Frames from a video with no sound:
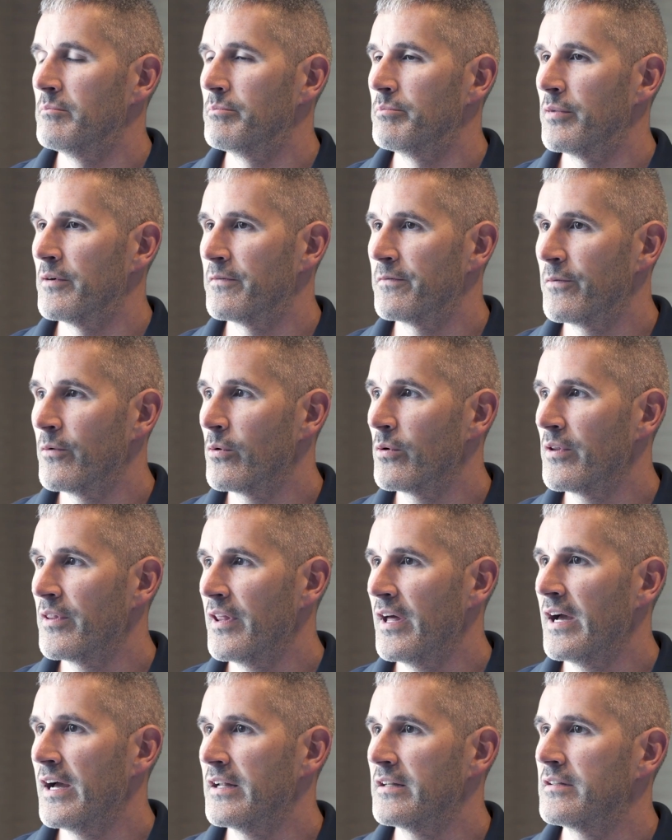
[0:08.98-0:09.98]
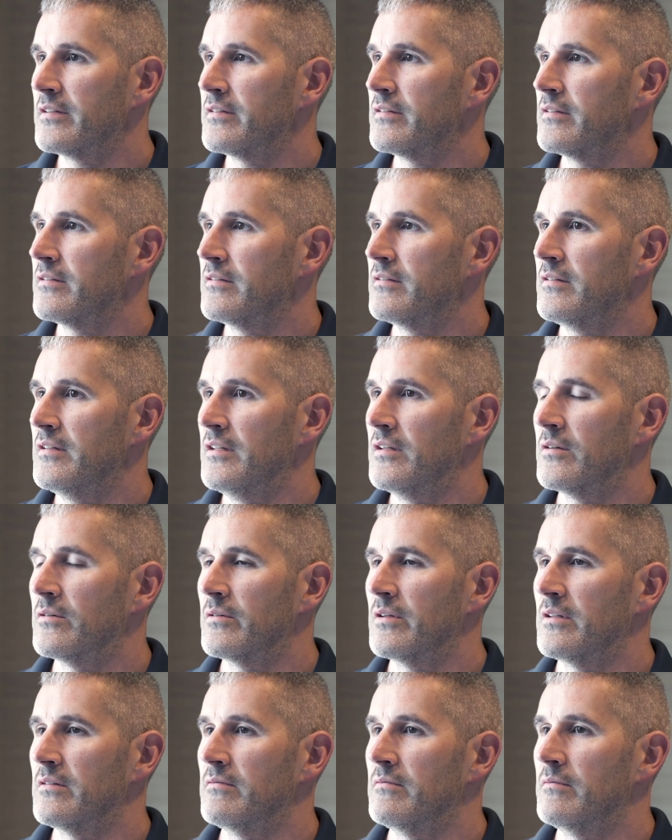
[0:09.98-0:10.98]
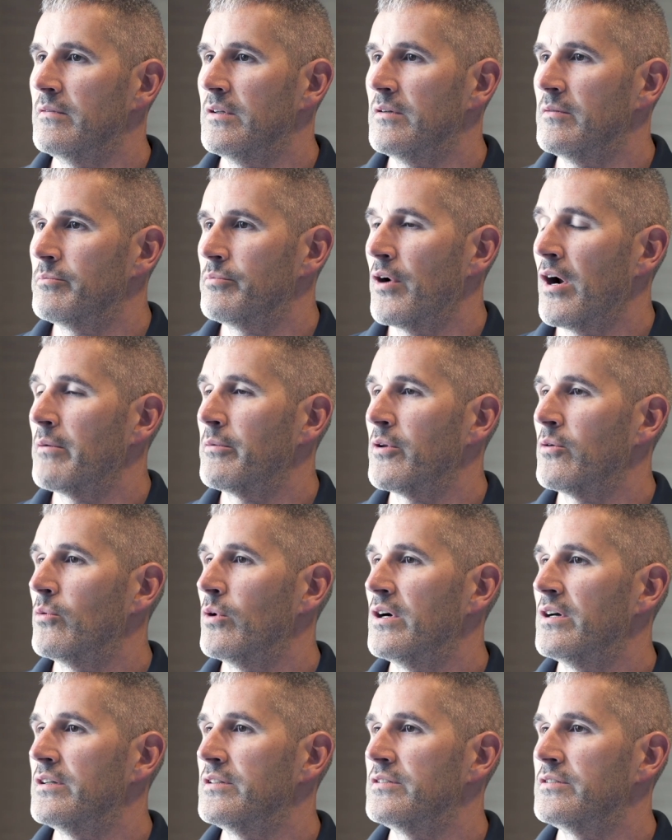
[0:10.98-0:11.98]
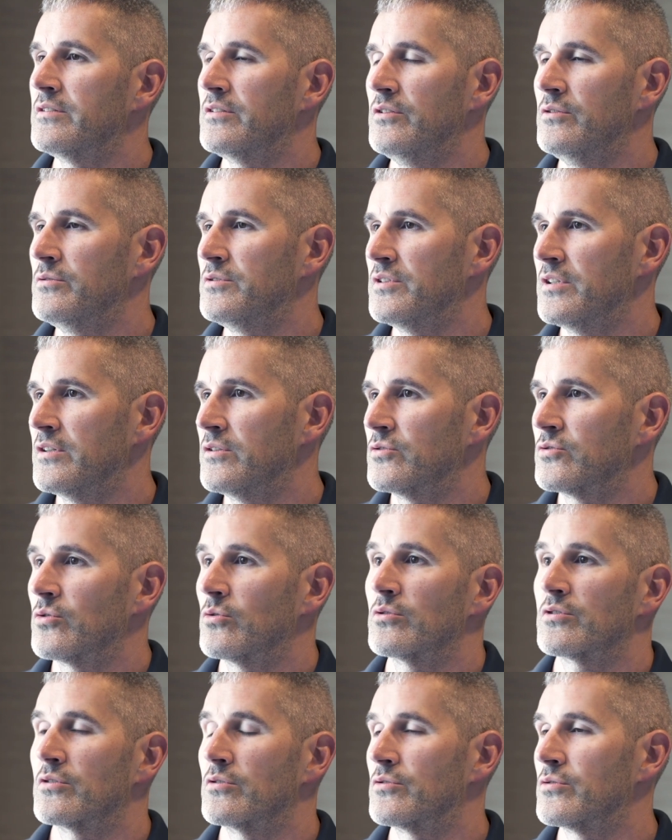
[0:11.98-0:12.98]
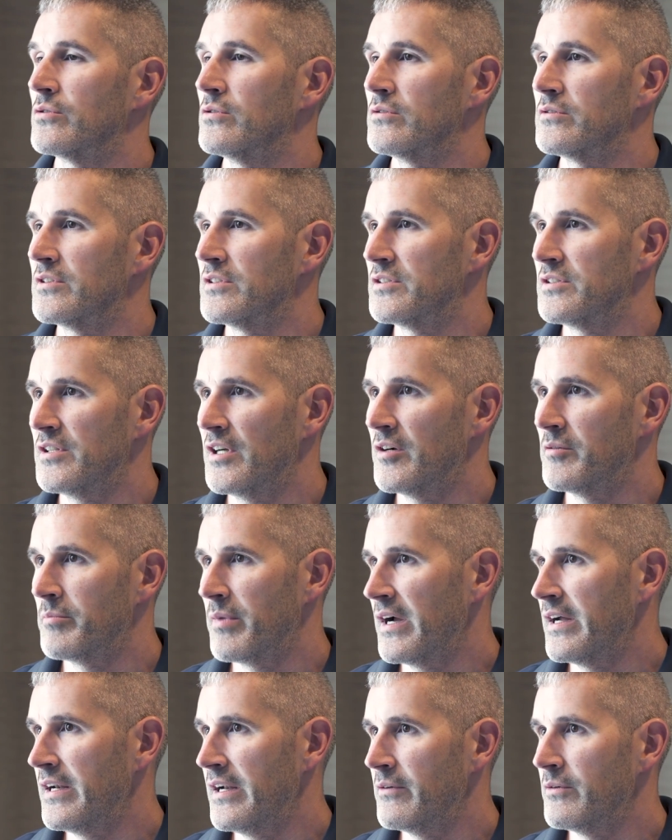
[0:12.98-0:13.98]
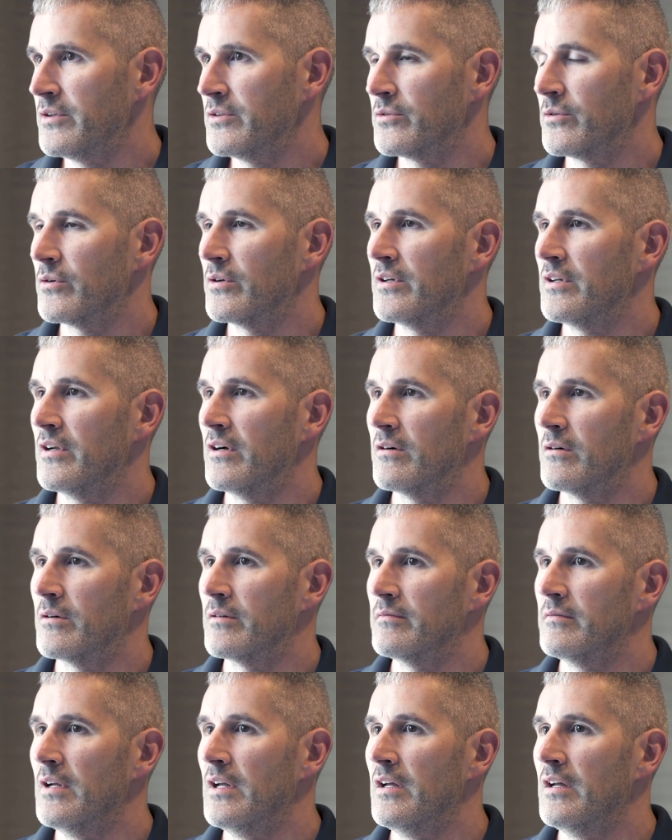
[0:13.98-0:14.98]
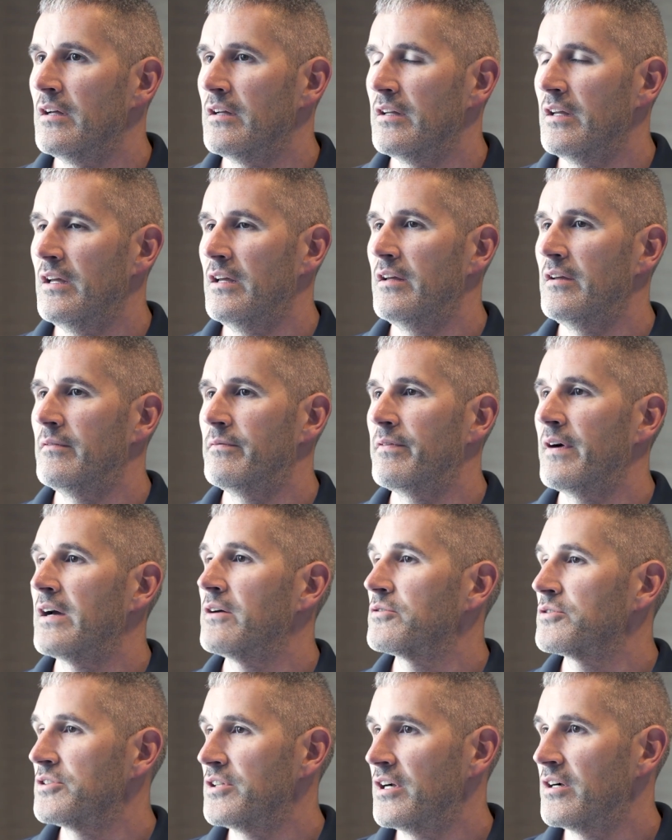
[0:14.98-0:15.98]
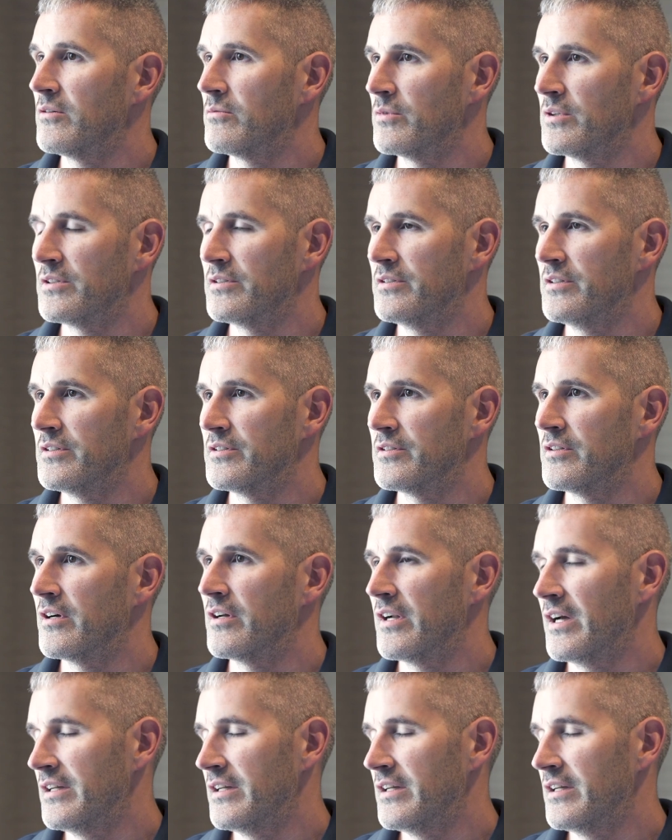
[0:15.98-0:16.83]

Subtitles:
Before that, it probably was using source control to share binaries or a file share, which is not